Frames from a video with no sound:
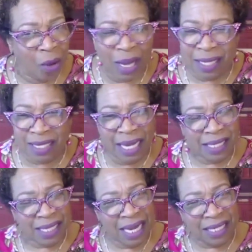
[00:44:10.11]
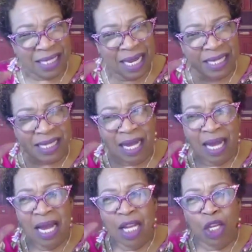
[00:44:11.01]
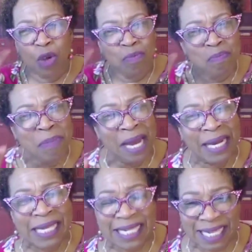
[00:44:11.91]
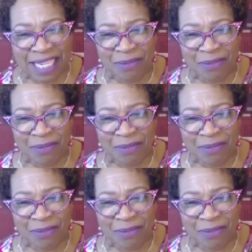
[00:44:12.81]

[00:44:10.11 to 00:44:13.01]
It's a humility.